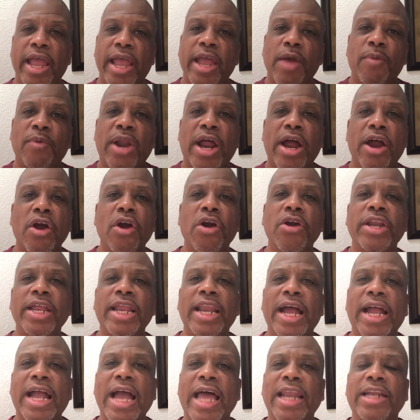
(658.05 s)
And when I heard
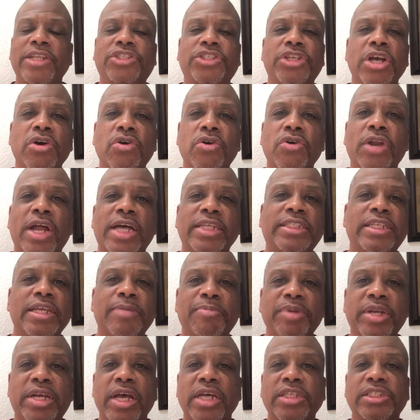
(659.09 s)
that, I kind of chuckled. I
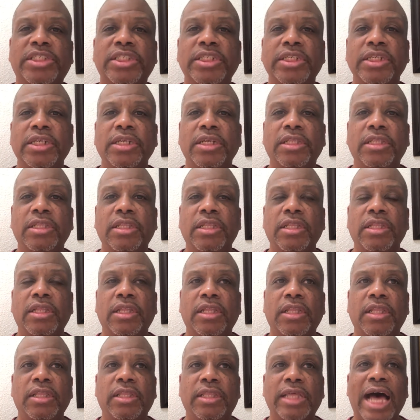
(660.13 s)
said, because the
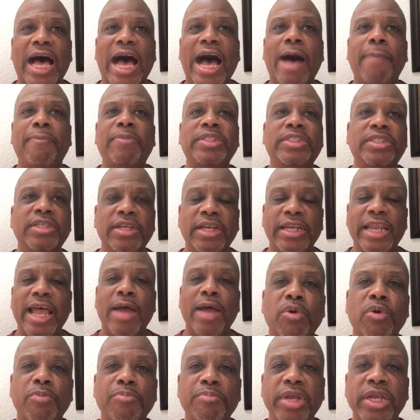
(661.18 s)
opposite of
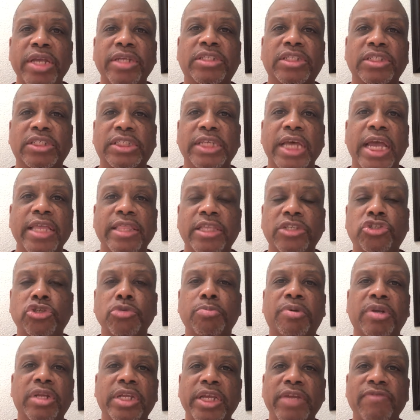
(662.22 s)
would mean to say that you
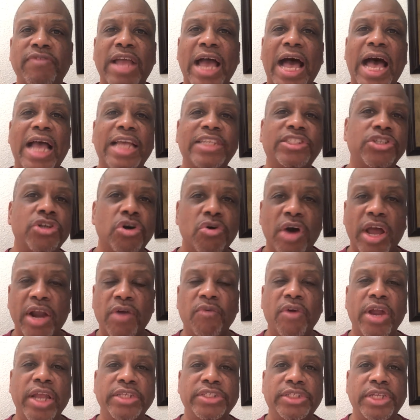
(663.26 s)
believe guys know how to
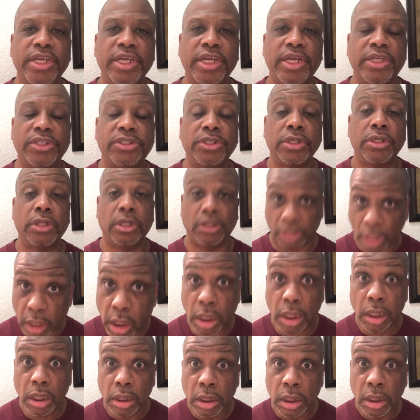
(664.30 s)
raise kids.
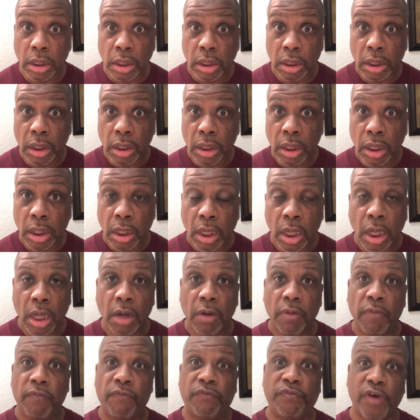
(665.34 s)
Huh?
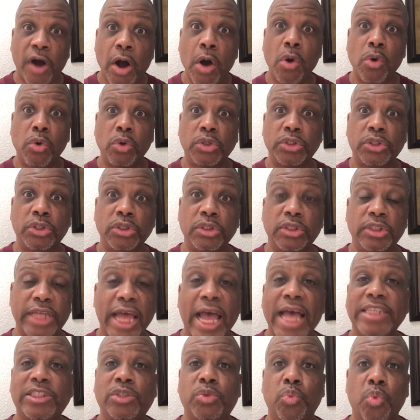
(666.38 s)
Folks,
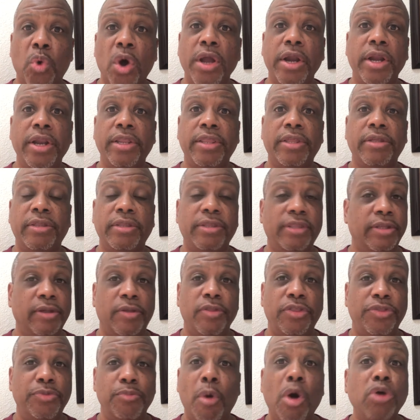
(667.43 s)
that's one of
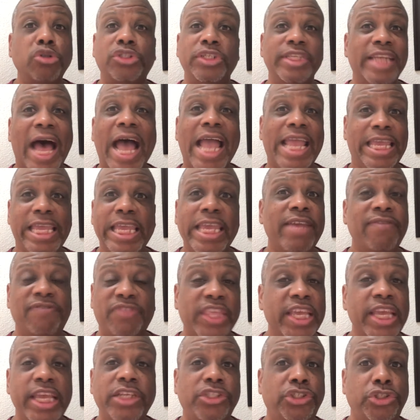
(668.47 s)
the most naive
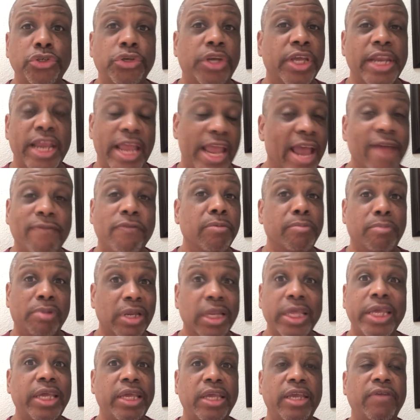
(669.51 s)
things you could ever
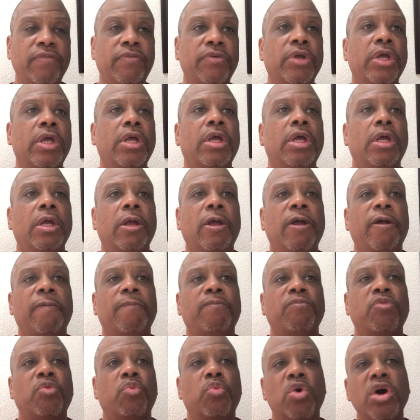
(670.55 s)
believe.
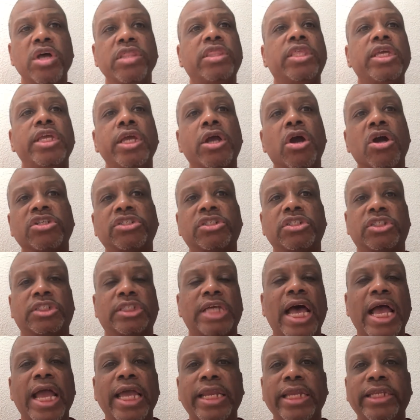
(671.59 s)
One thing our
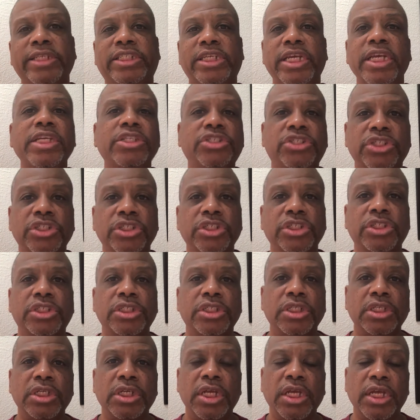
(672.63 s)
society
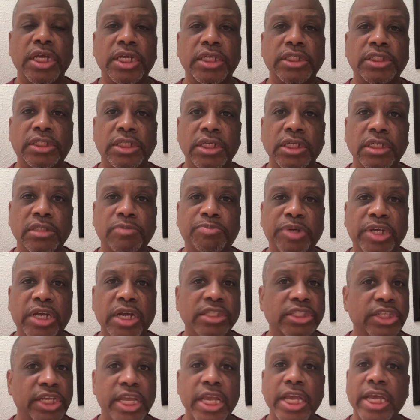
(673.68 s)
teaches is
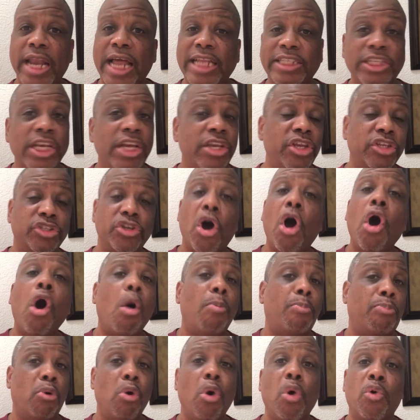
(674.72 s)
because, again, I tell you, it's
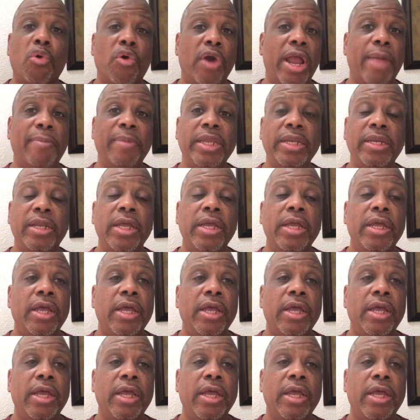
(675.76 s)
all programming.